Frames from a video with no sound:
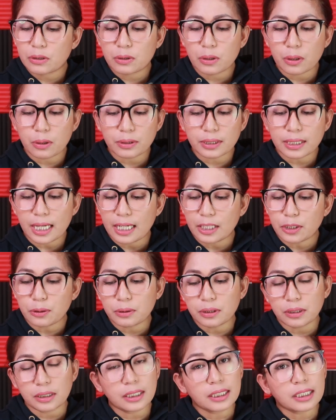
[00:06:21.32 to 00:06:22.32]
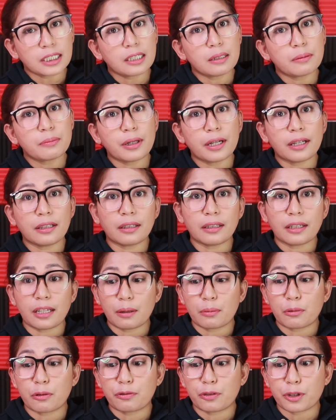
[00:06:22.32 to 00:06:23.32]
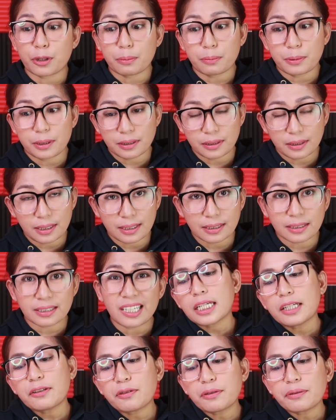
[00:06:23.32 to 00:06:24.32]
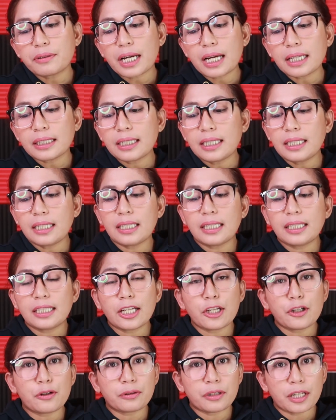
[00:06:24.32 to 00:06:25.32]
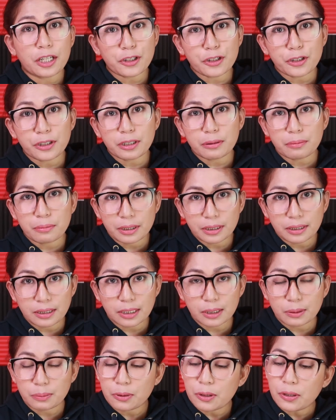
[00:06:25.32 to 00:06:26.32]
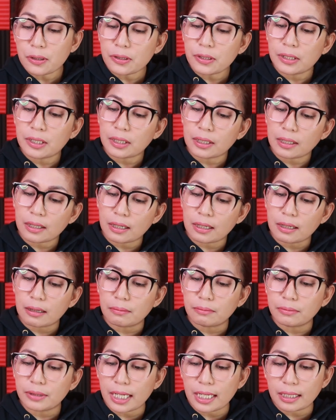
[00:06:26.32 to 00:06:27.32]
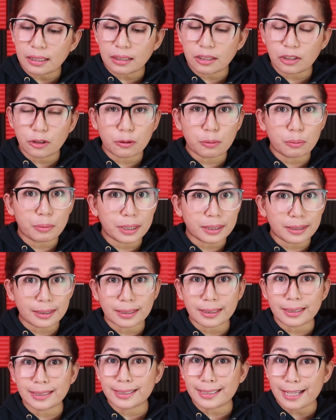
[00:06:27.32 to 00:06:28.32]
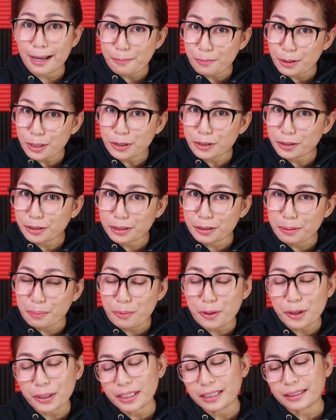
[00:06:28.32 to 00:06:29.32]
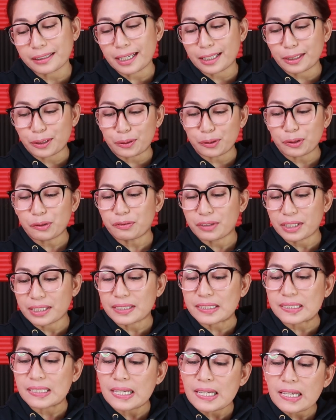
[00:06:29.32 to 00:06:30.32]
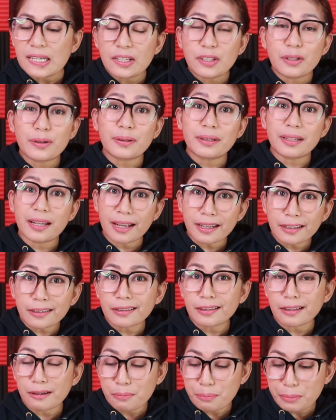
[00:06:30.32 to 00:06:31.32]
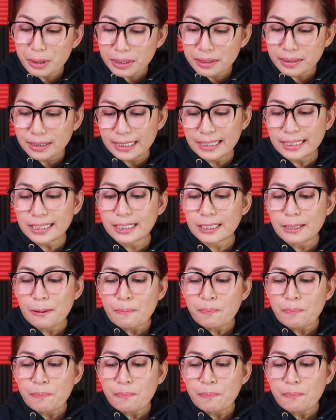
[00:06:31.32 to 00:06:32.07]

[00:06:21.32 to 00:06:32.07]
gross annual income, and the name of your business. Aside from that, hihingin niyo yung nature ng business mo, date yung business established. This is important, take note of this. Yung length ng business,